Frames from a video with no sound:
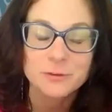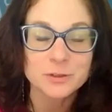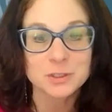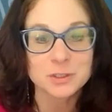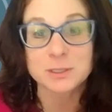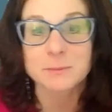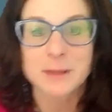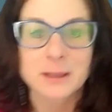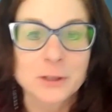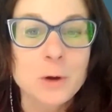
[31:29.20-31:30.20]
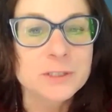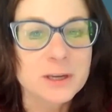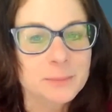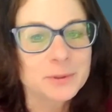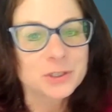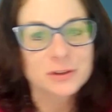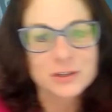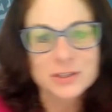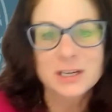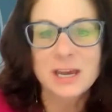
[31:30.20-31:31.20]
versus doing something at low temperature,
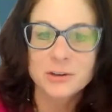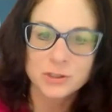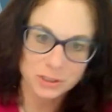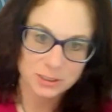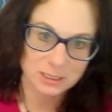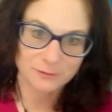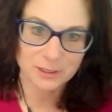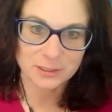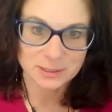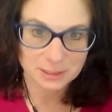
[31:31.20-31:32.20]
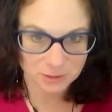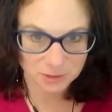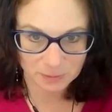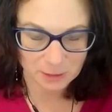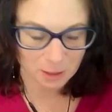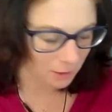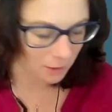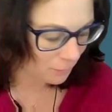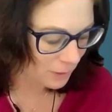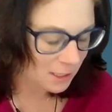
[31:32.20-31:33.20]
there's energy savings that to be
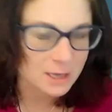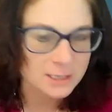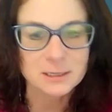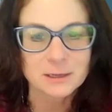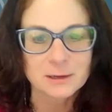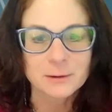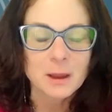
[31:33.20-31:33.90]
realized there.